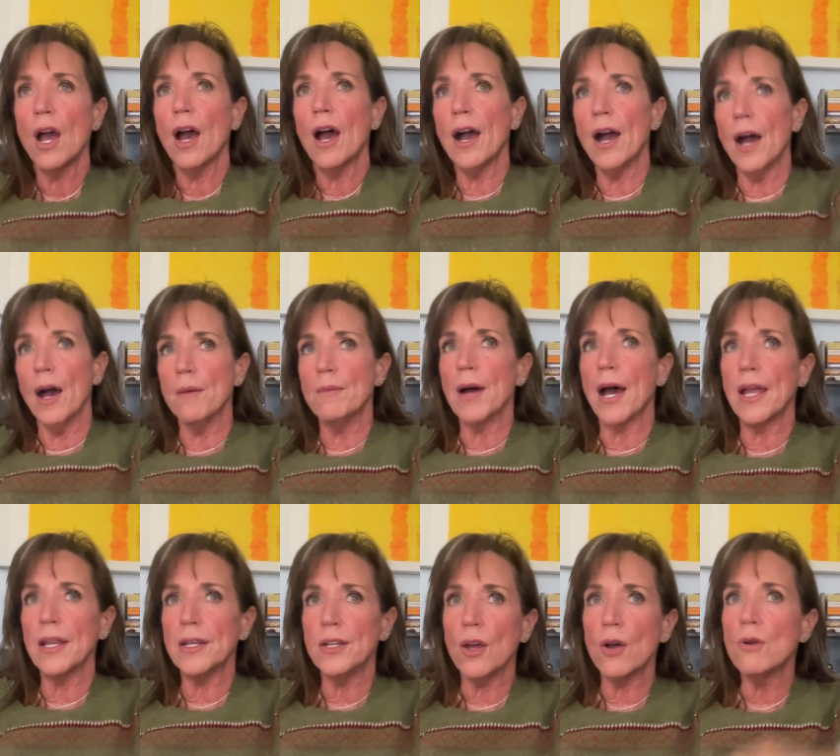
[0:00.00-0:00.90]
um,
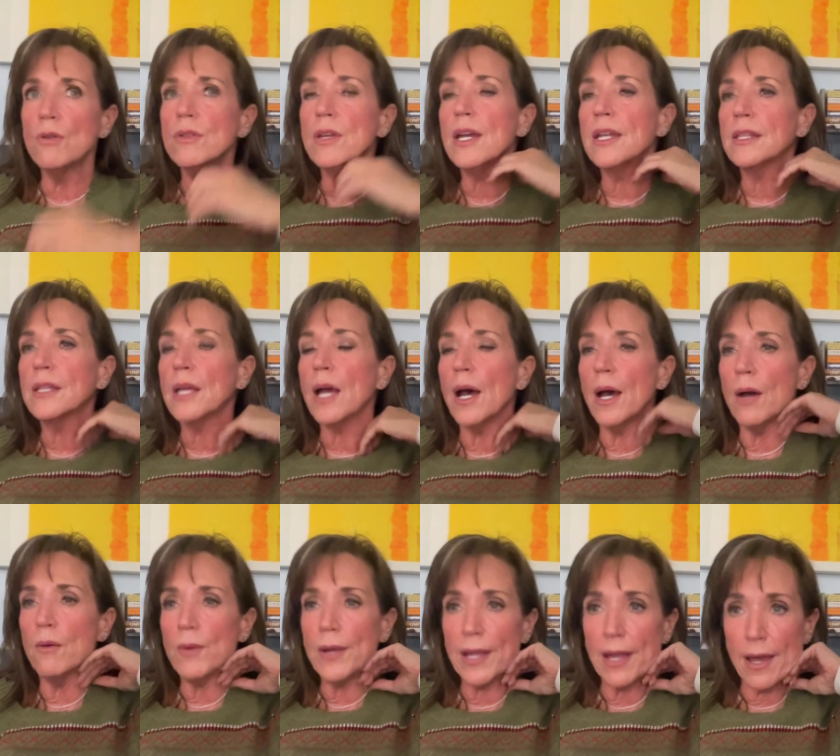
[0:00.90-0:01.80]
I know that the, uh,
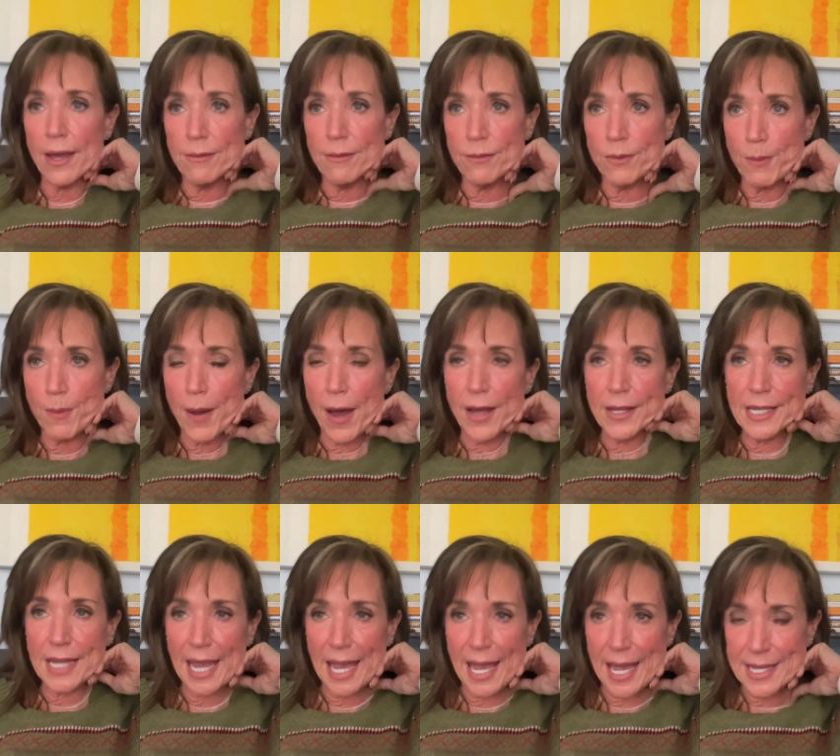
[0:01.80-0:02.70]
we, the
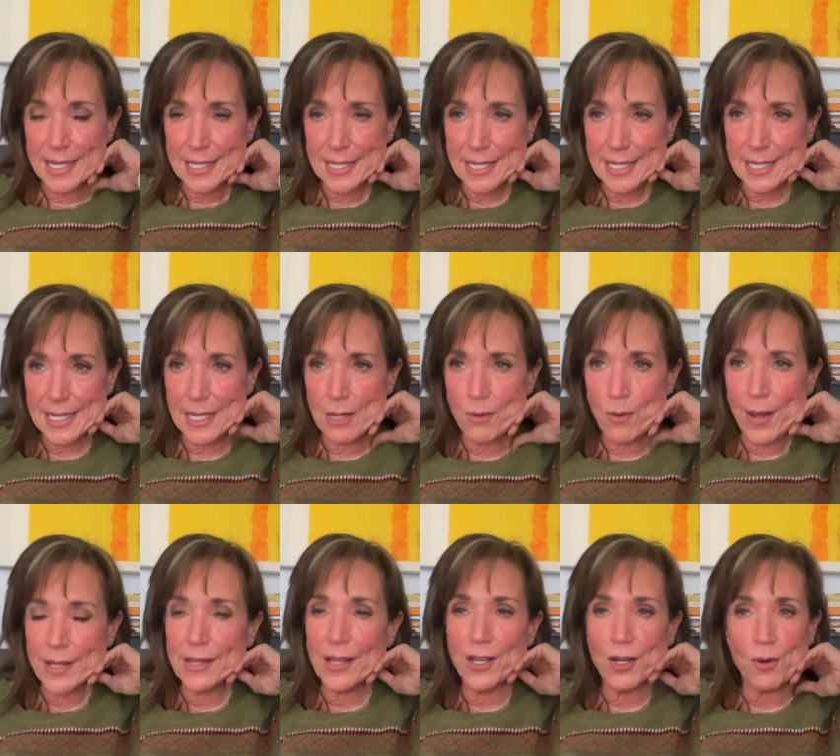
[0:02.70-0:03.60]
podcast,
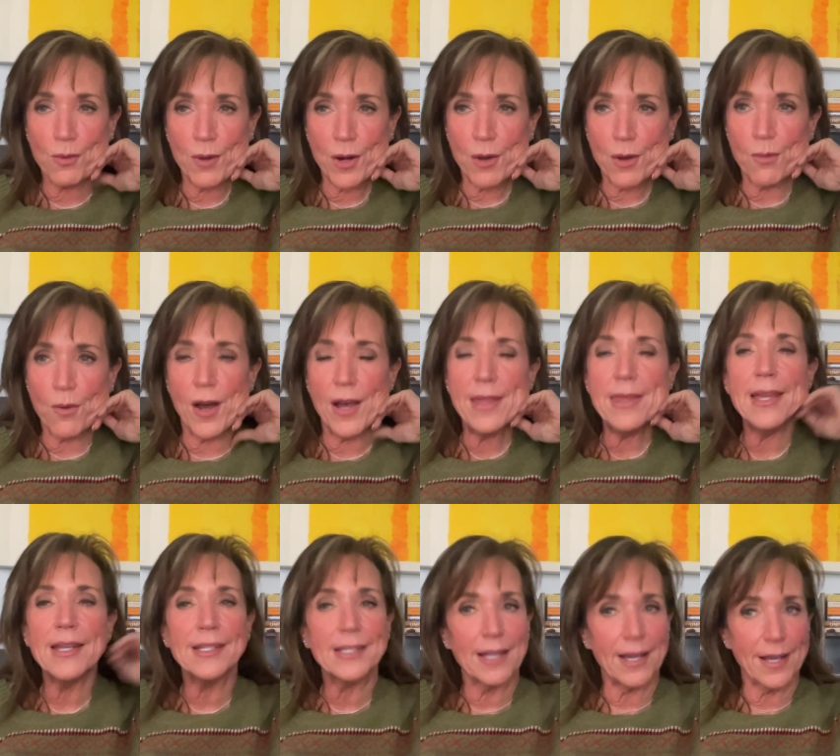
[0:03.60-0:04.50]
Equine Clicker 101,
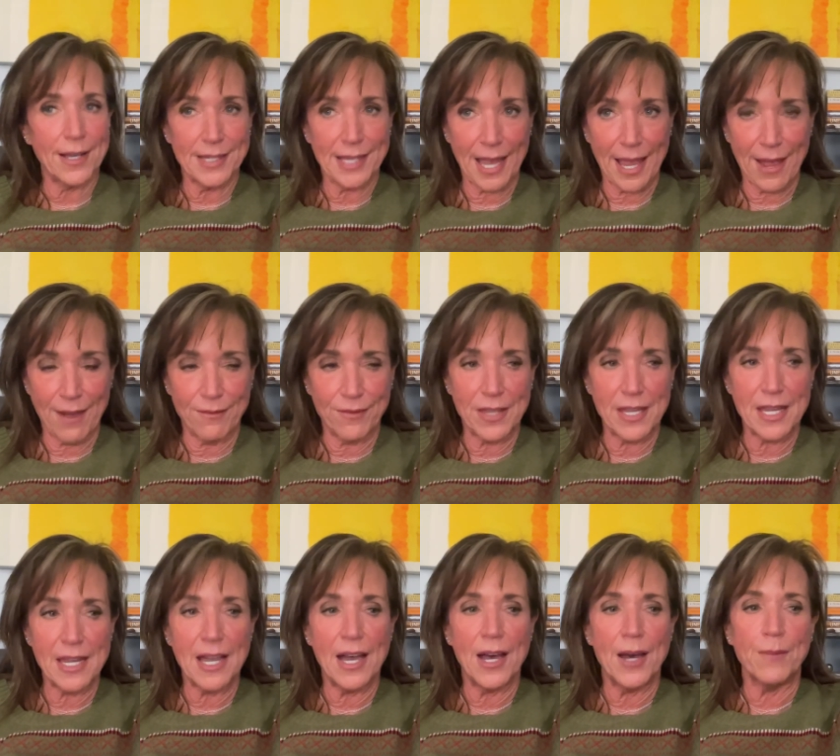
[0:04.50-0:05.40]
it does have
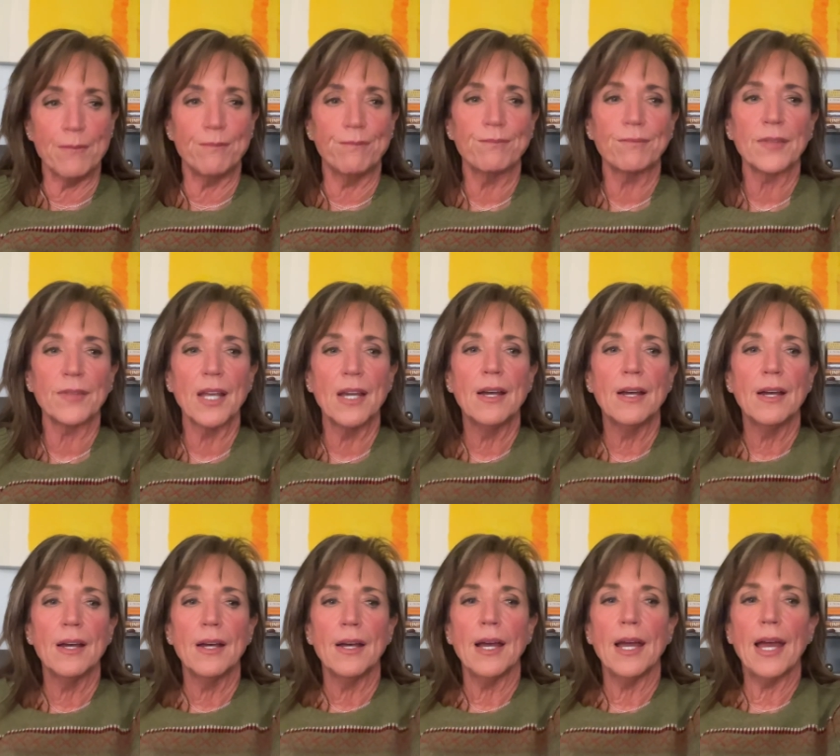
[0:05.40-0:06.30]
the, um,
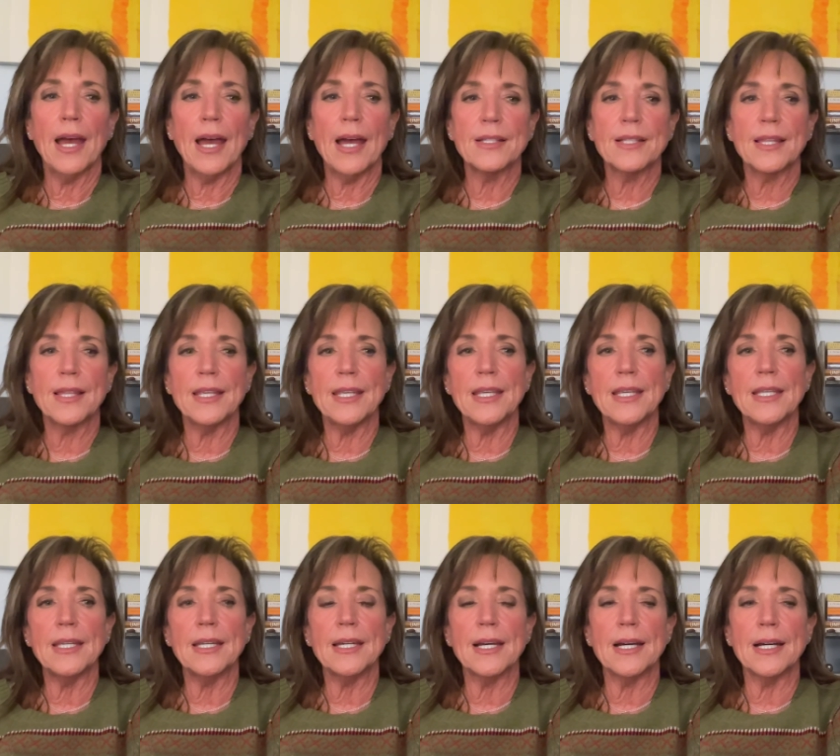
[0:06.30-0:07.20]
has
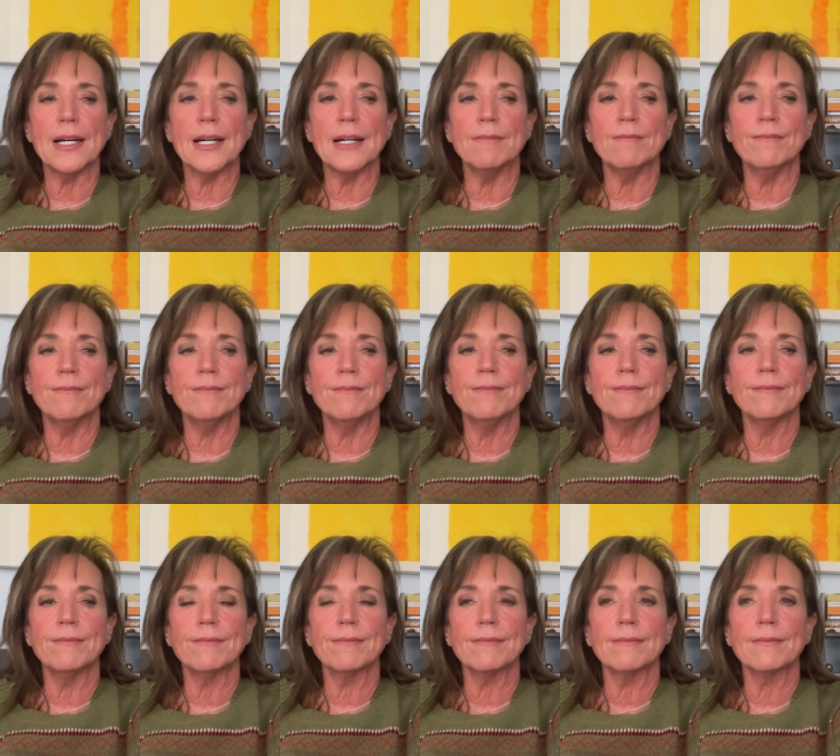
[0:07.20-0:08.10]
the, uh,
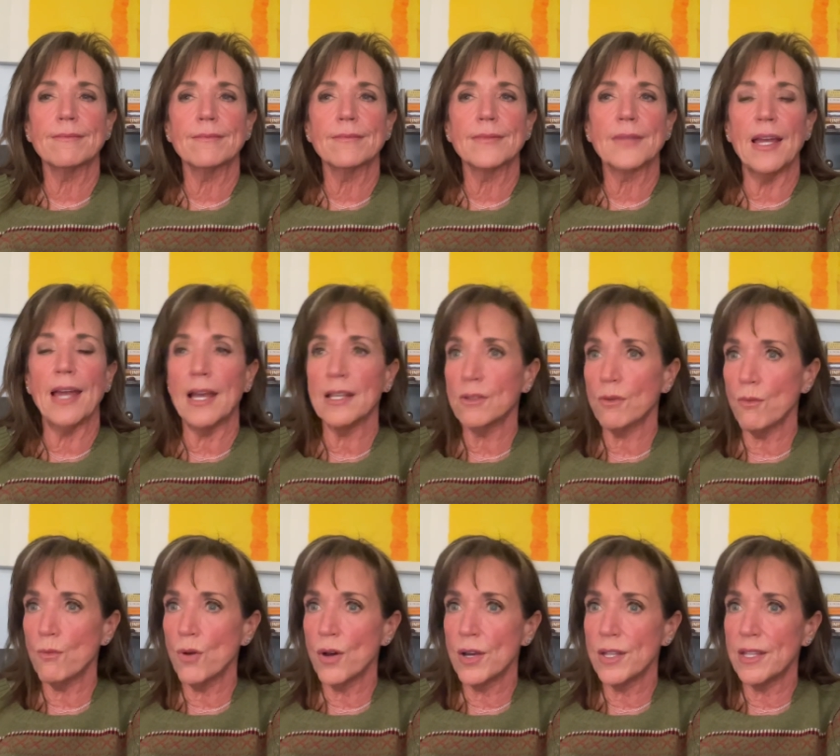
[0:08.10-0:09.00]
it has
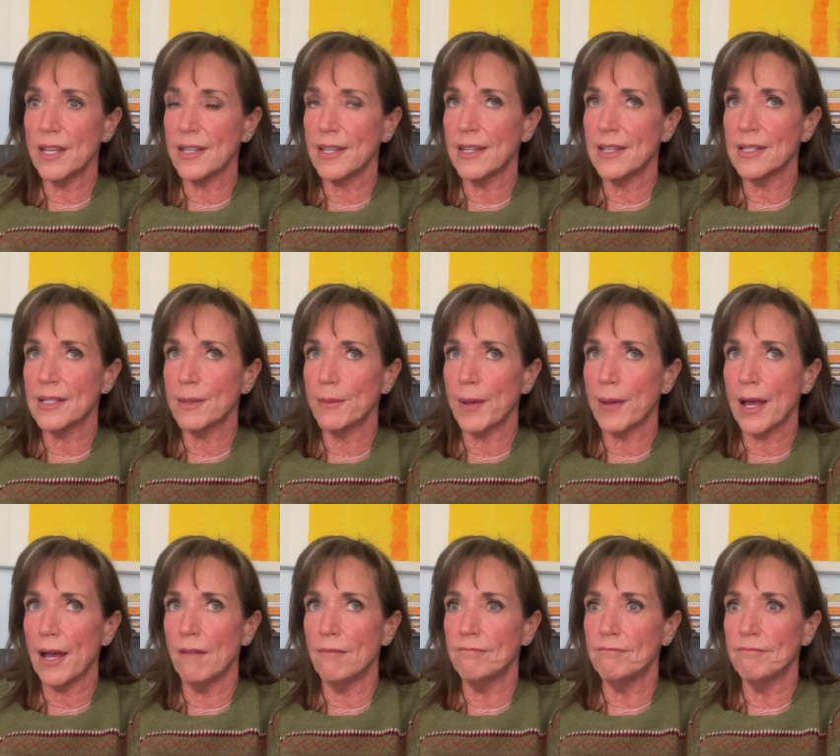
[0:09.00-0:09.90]
one that is
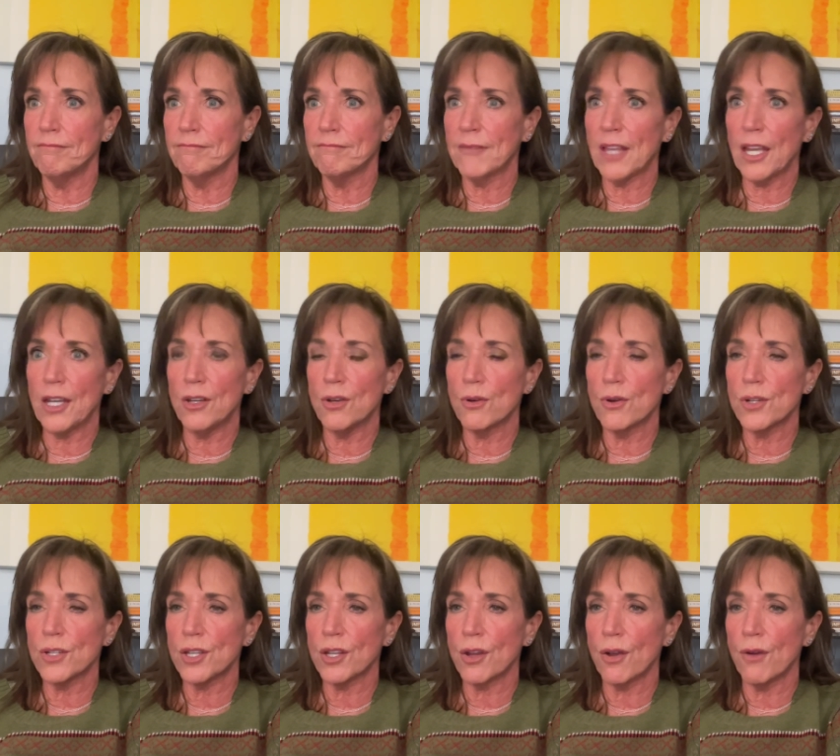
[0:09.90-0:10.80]
about getting your
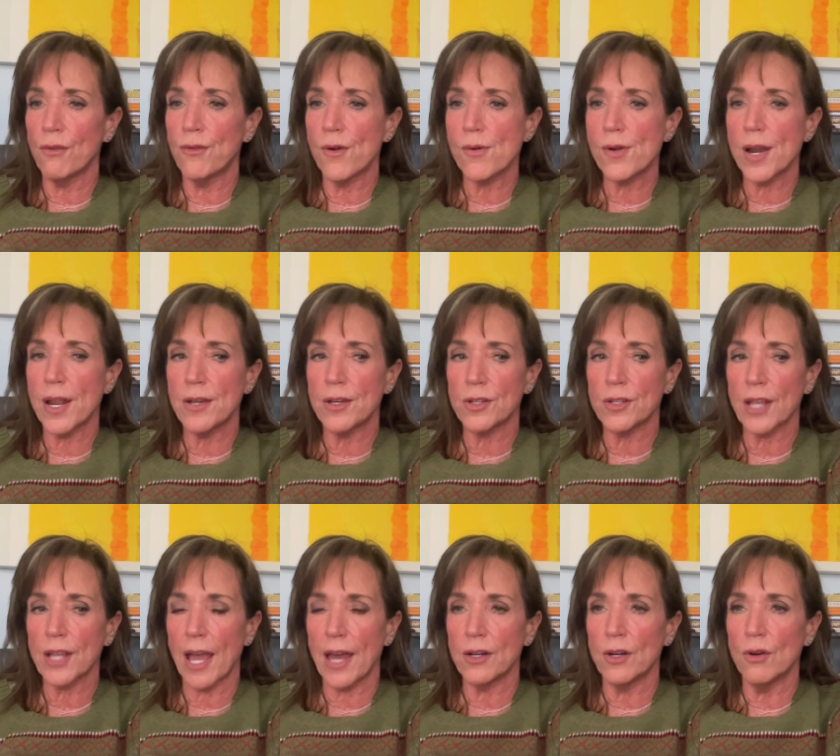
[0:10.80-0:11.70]
horse to go forward under
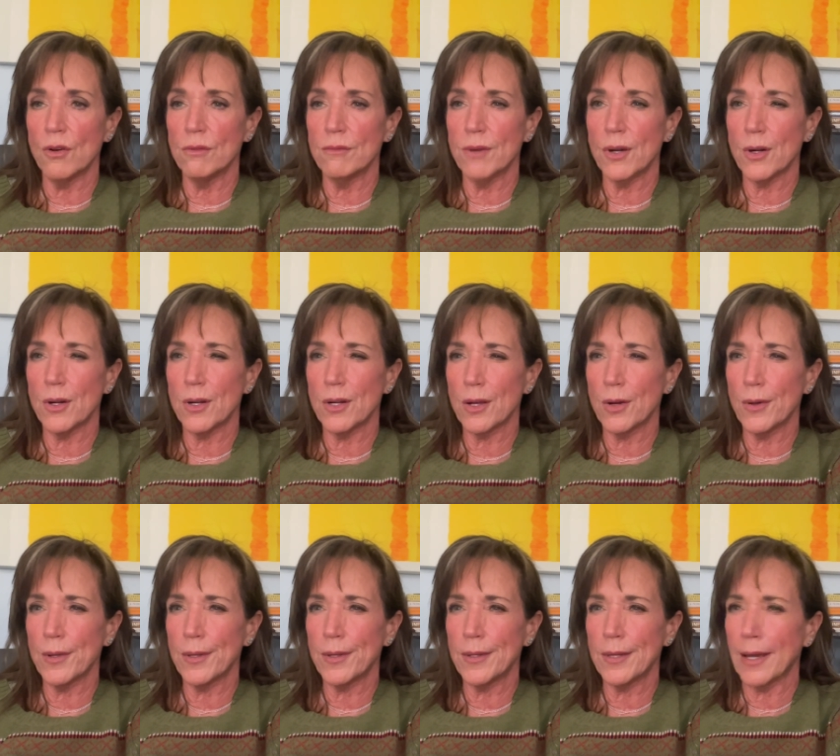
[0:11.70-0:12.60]
saddle or
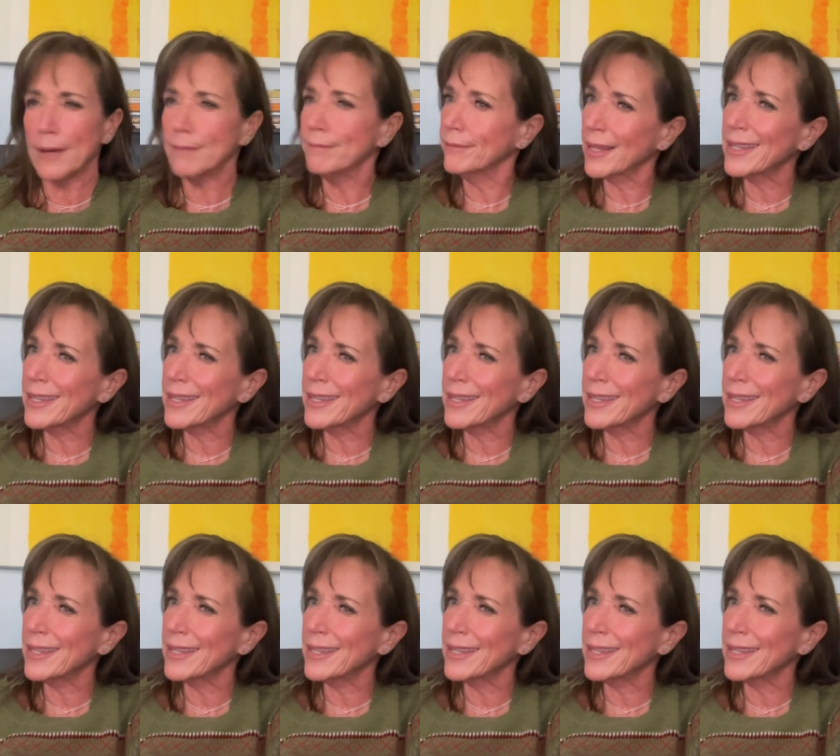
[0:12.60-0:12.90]
going, yeah, I